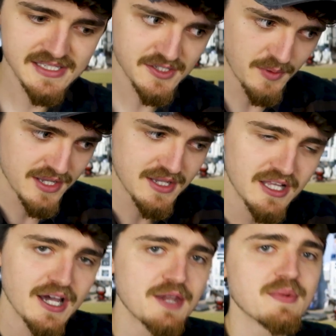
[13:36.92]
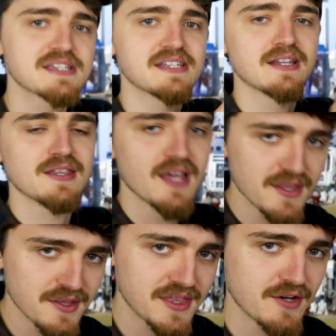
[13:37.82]
this is where you can kind of mix in
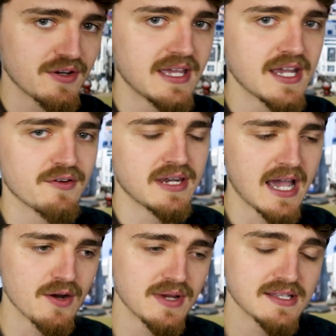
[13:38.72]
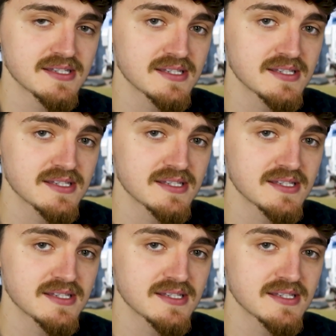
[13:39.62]
another theory here and how it